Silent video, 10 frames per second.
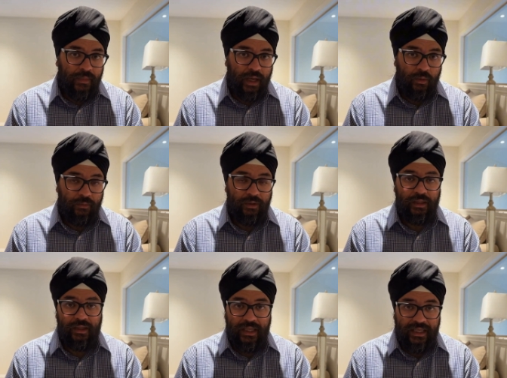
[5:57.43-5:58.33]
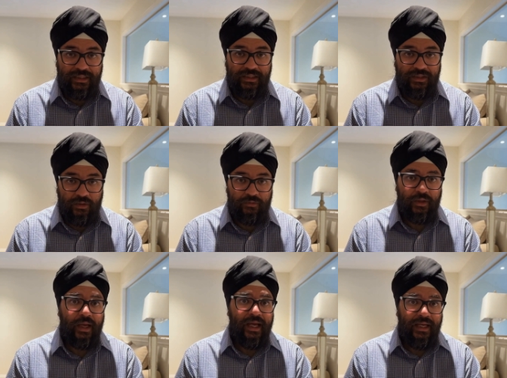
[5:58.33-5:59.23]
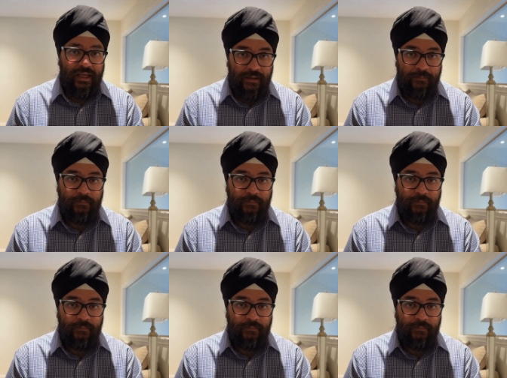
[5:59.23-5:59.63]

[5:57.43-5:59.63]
However, there is a silver lining.